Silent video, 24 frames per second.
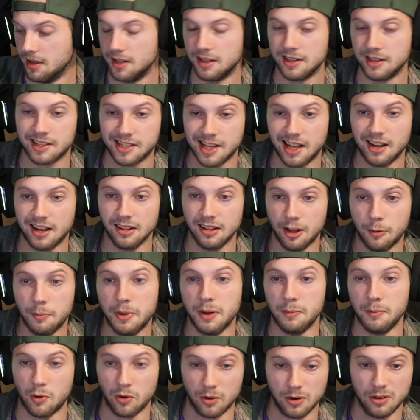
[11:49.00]
got a little
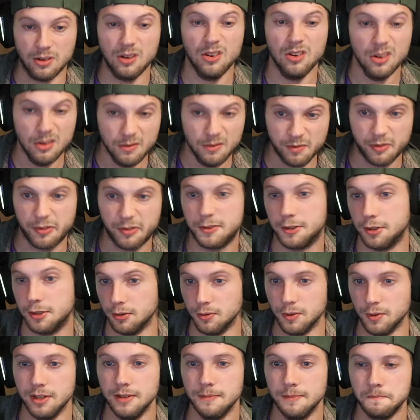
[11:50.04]
bit more oomph
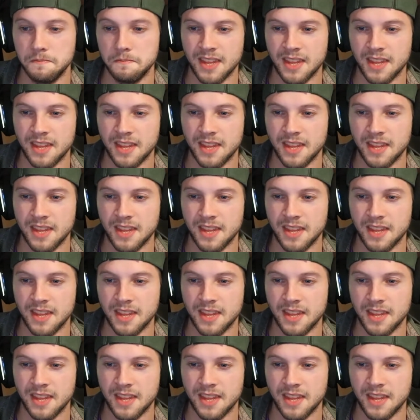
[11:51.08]
to it.